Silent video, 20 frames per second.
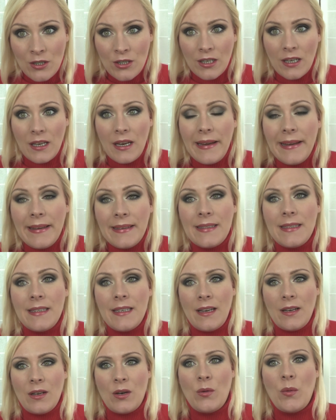such an
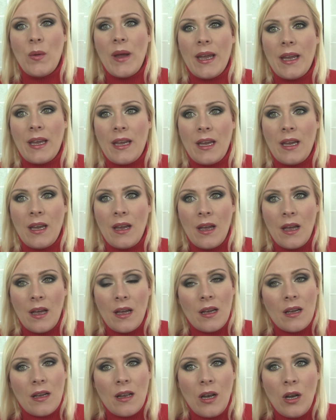easy and quick
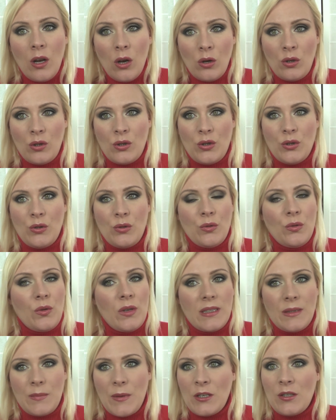look to
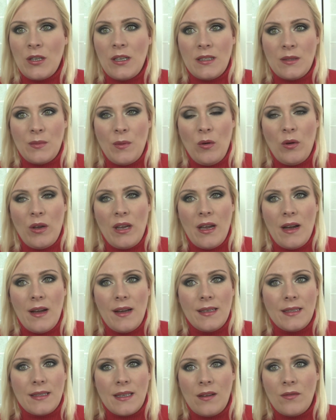do, especially smoky
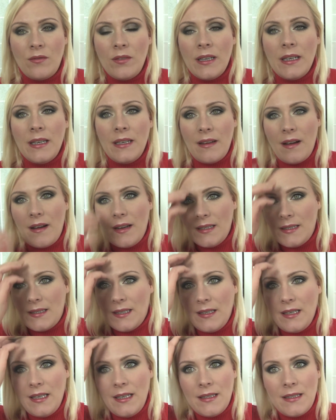eyes are really
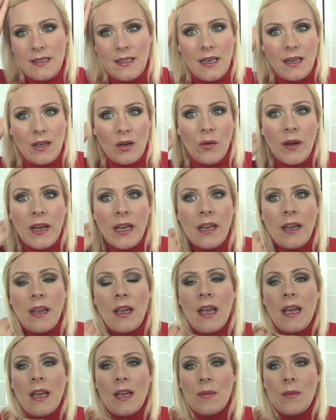nice and easy and quick.